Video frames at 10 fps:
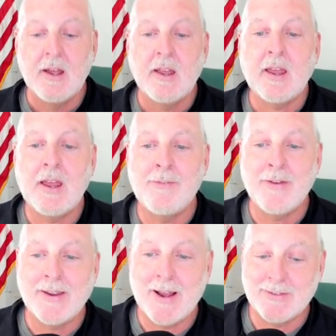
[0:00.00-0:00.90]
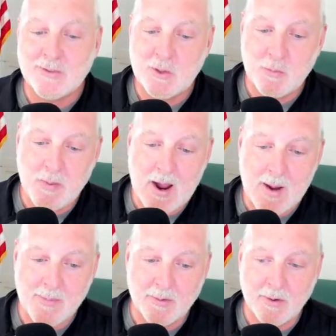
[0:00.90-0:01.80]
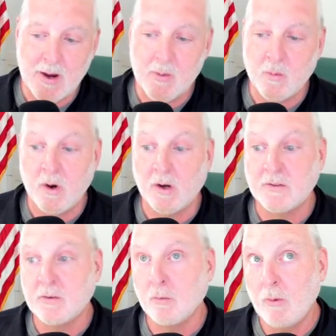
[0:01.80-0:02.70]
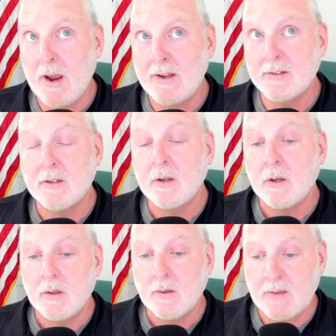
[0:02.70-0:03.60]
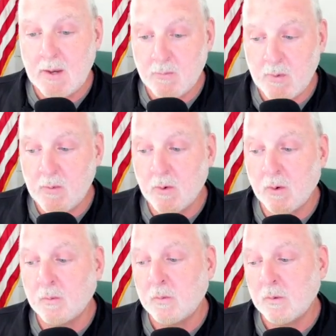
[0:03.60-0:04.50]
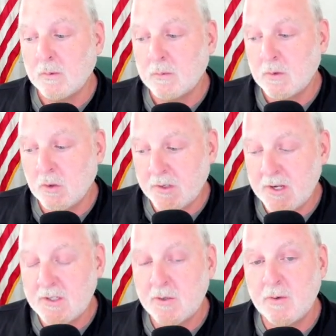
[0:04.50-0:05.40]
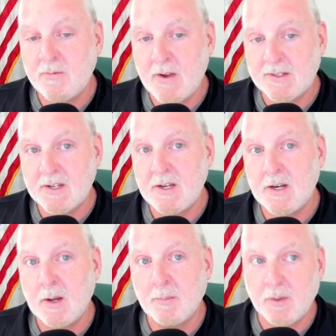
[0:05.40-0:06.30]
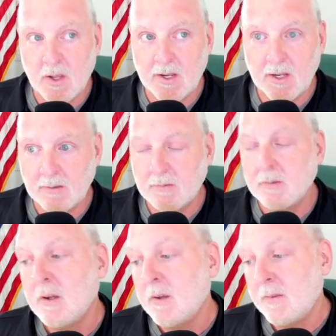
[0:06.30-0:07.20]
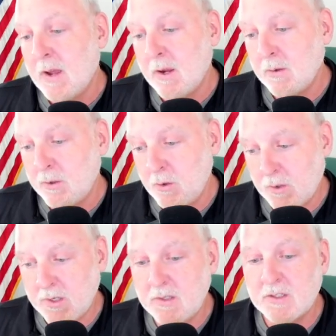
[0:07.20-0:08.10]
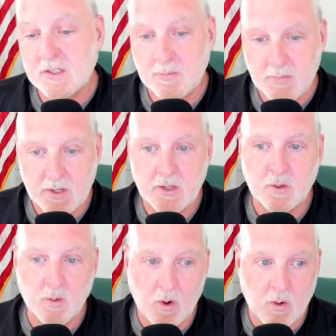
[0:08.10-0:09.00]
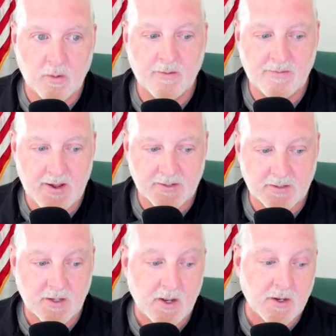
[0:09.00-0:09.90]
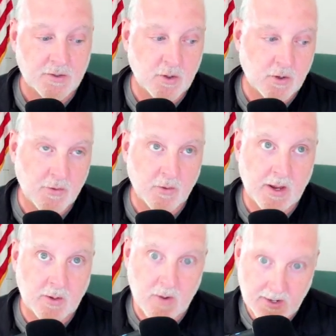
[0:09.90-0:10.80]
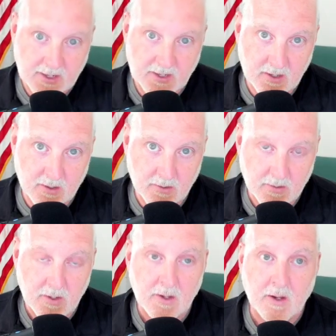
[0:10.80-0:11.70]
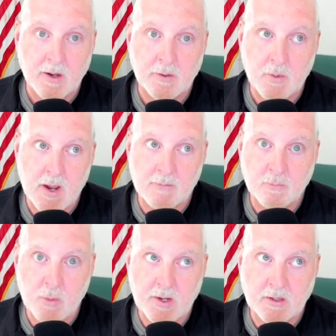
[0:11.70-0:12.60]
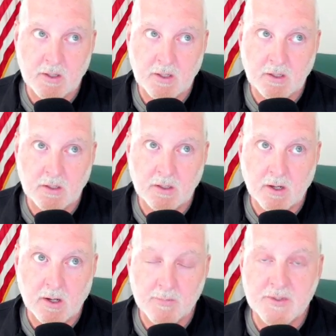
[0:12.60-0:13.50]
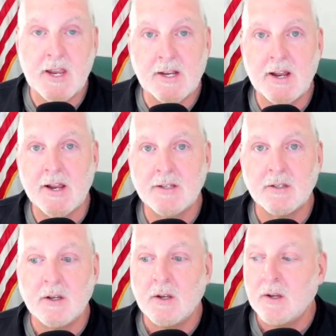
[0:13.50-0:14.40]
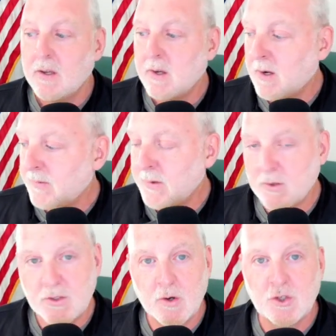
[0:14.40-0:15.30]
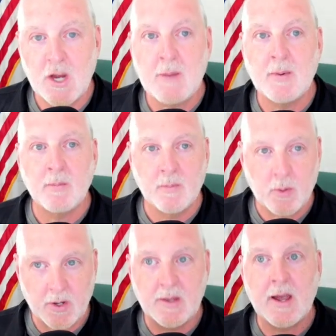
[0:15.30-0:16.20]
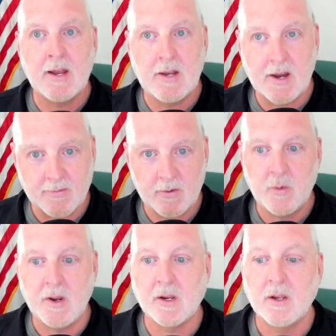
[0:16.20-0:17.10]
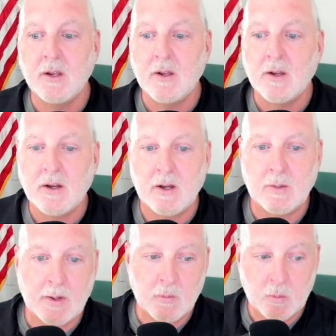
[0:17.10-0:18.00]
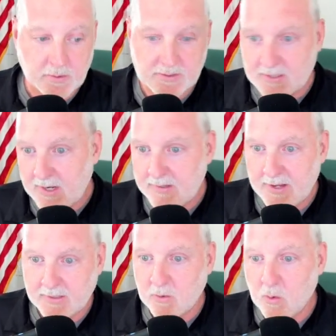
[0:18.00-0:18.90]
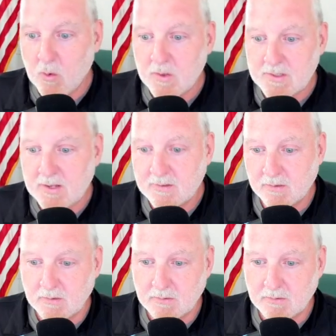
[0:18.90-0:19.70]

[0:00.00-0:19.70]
If it gets too popular and works great, then we will look into investing in a plugin that you can submit your own events. So if you're like Rocky Hill and you have weekly steak night, there is no shame in putting that in every week. I will say that horizontal